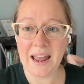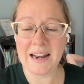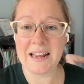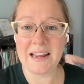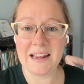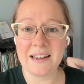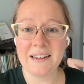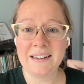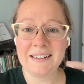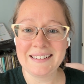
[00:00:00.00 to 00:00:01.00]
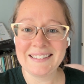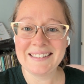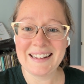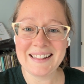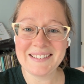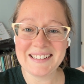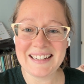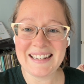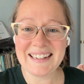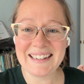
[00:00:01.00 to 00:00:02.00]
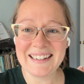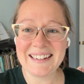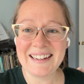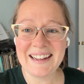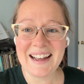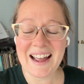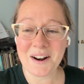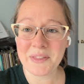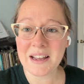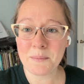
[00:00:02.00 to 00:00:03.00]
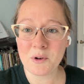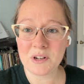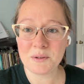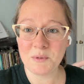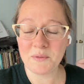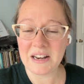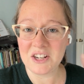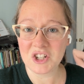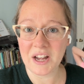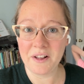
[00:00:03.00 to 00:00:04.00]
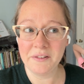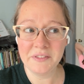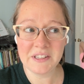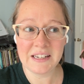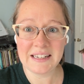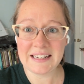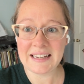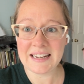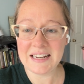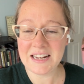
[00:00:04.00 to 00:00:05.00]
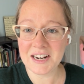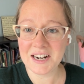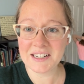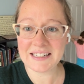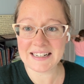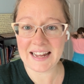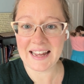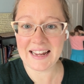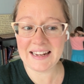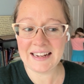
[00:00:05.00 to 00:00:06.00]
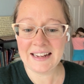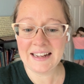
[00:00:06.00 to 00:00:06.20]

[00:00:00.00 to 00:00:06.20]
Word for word: any, hi Lucy. I don't think I'm going to move any shelves in here today